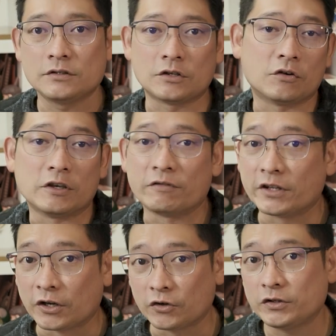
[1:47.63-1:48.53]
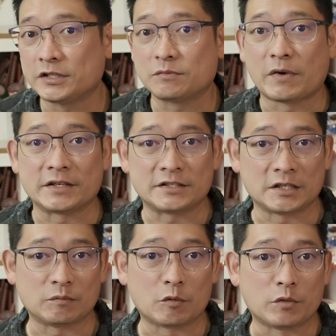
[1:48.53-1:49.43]
So even though this might
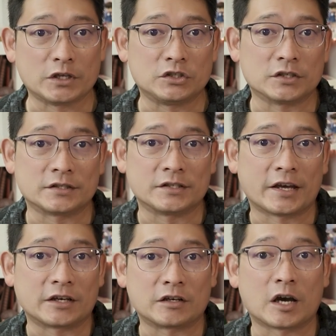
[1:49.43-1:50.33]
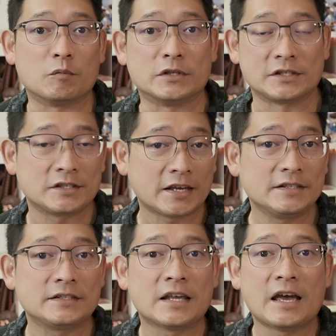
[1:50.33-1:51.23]
seem a bit just like common
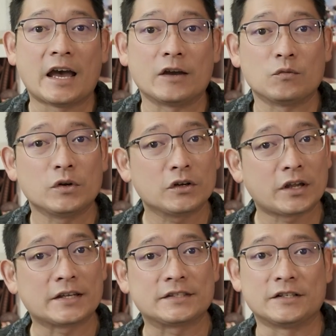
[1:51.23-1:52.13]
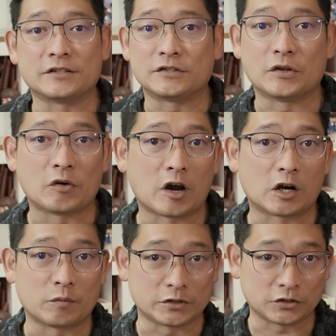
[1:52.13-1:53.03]
sense, I realized there's no
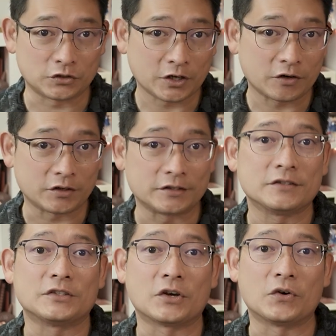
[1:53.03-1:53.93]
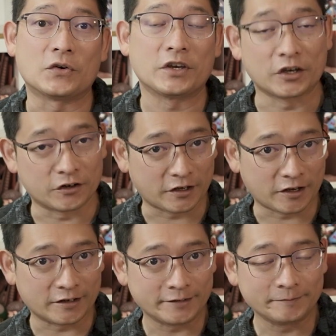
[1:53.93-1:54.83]
harm in sharing, so here they
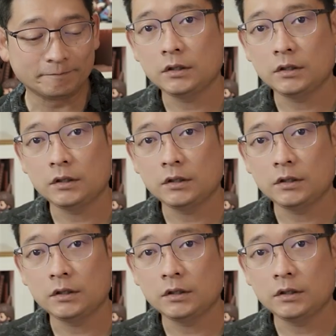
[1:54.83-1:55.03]
are.